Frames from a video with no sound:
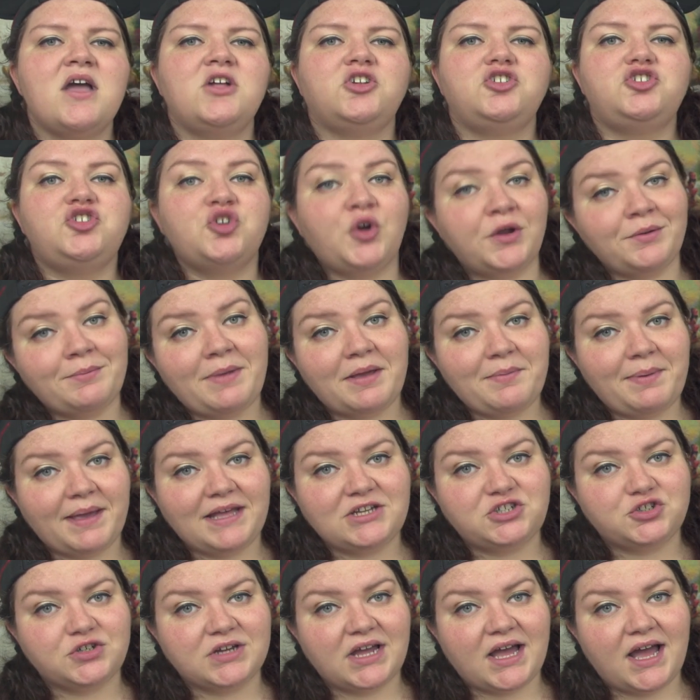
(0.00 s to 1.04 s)
Join my
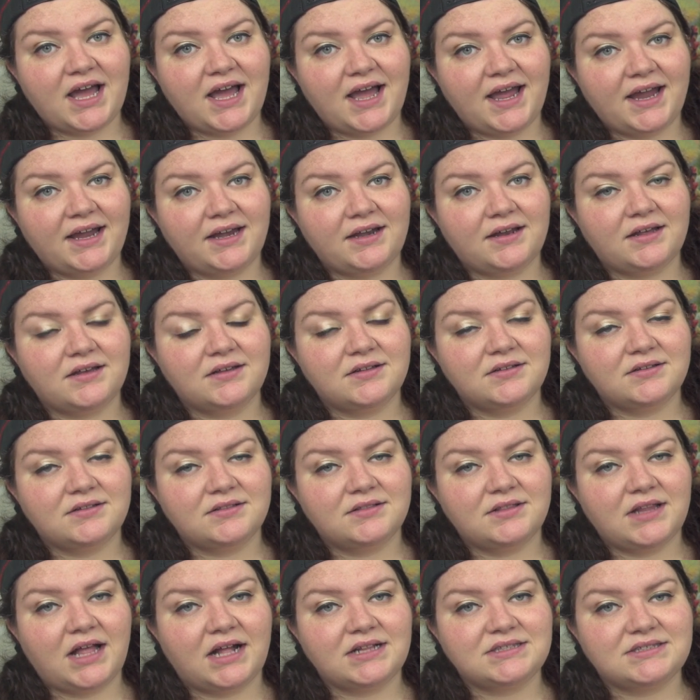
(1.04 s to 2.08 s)
Patreon.
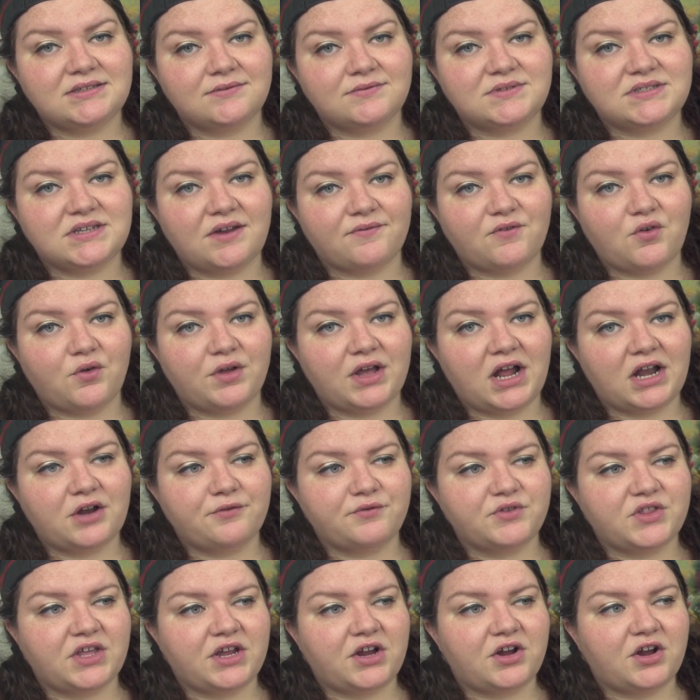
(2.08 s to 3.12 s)
Lots of stuff going on
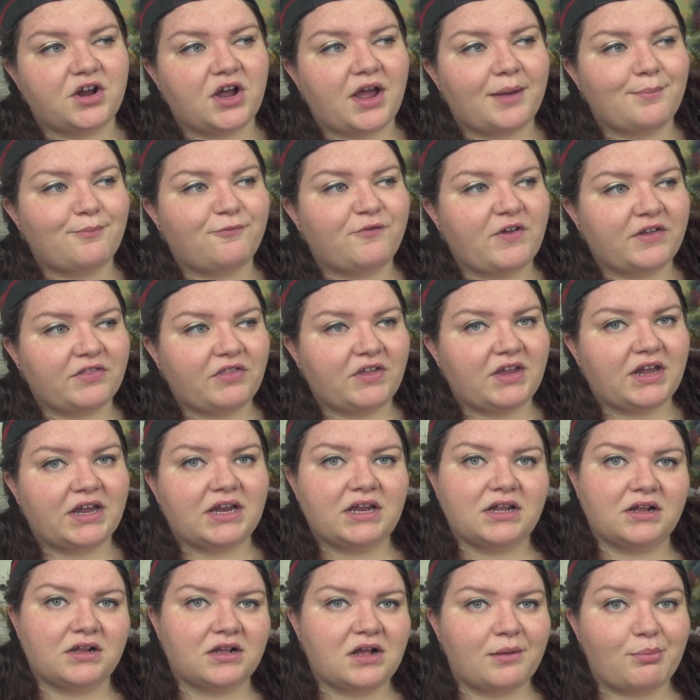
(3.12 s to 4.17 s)
over there. I'm finally
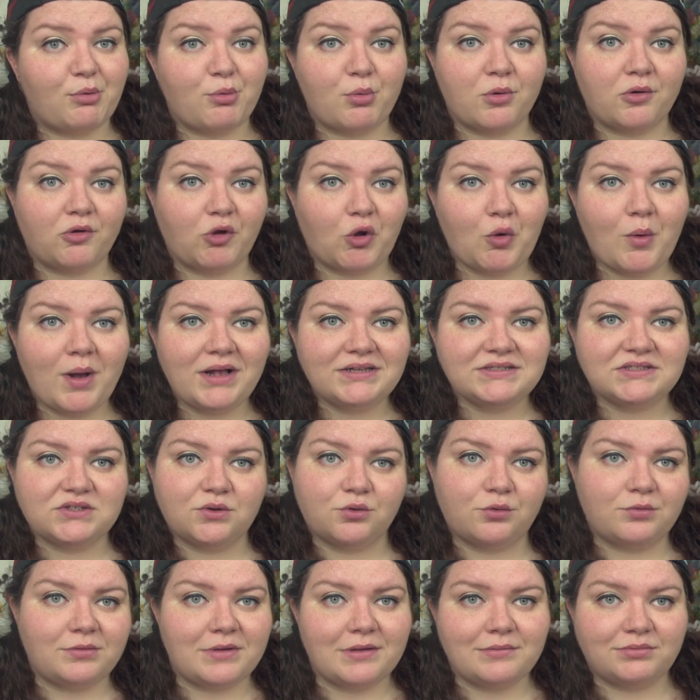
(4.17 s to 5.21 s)
getting a couple more requests, so
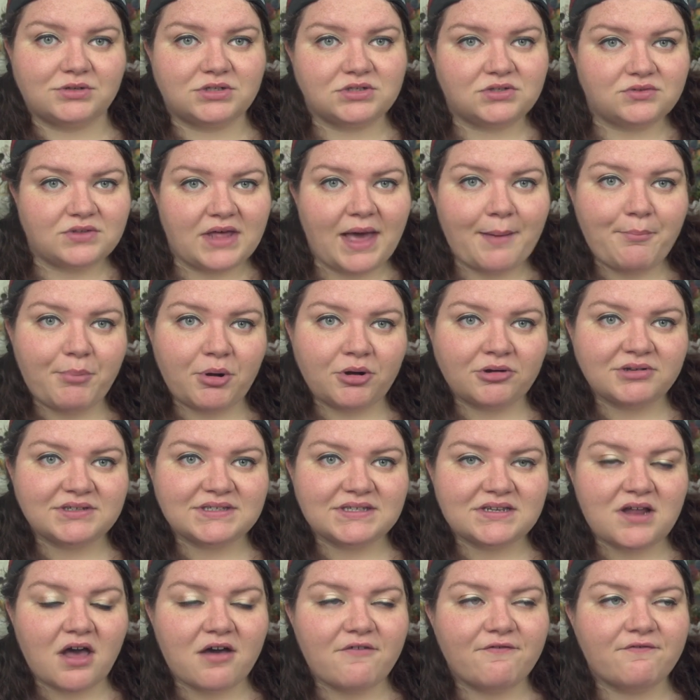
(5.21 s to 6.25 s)
we'll be able to do that bonus
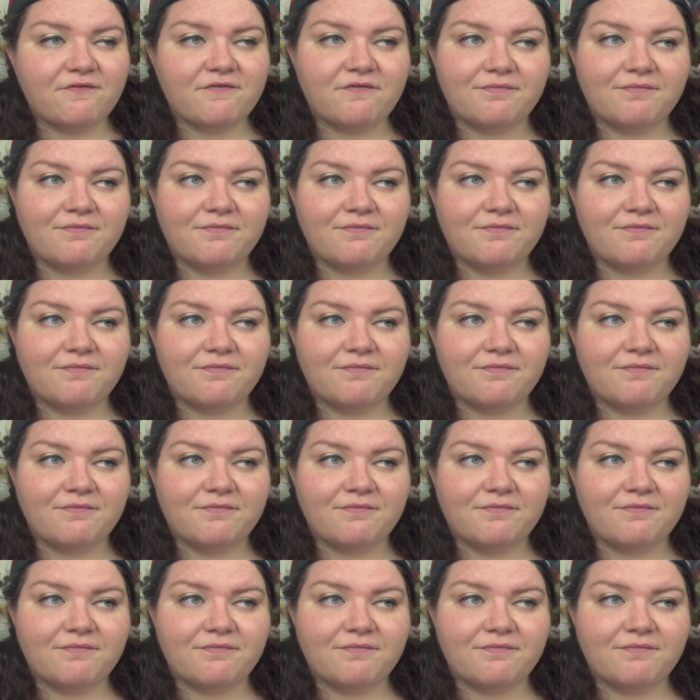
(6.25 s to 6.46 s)
stuff.